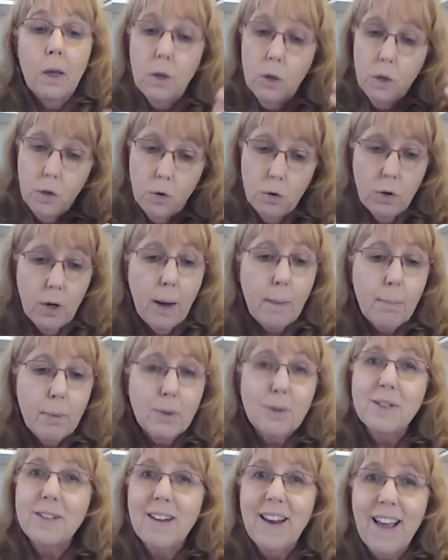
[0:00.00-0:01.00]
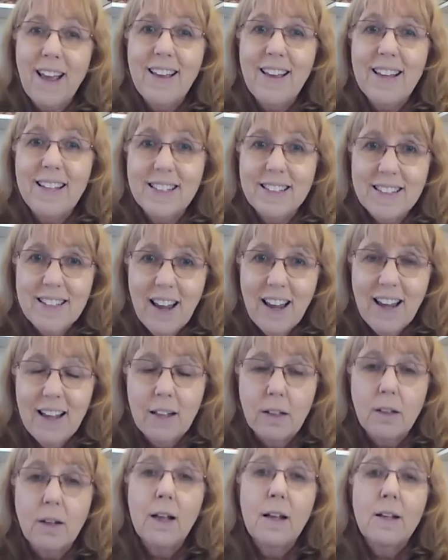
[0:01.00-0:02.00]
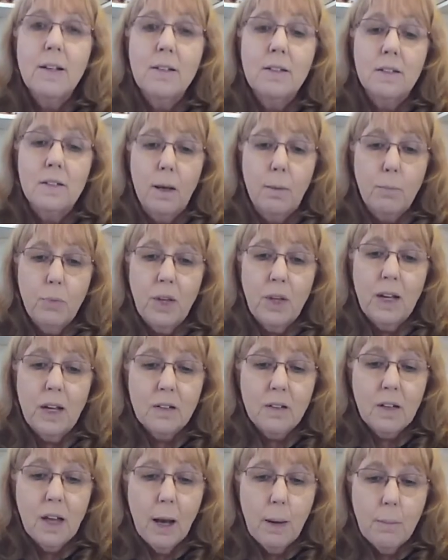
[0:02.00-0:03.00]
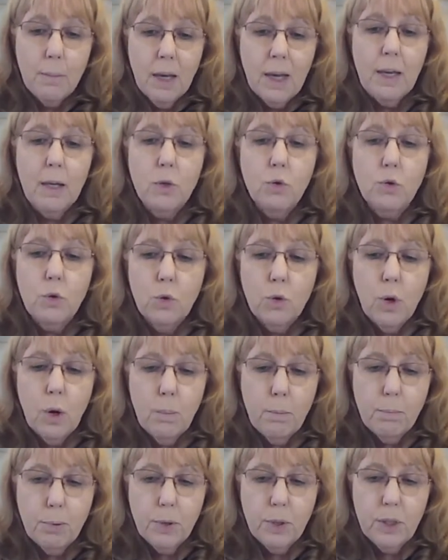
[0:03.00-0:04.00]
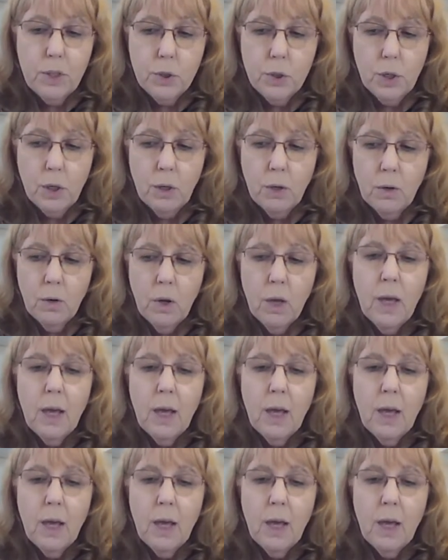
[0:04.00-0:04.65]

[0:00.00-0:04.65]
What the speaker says: Your number today is 10. Something is coming into completion.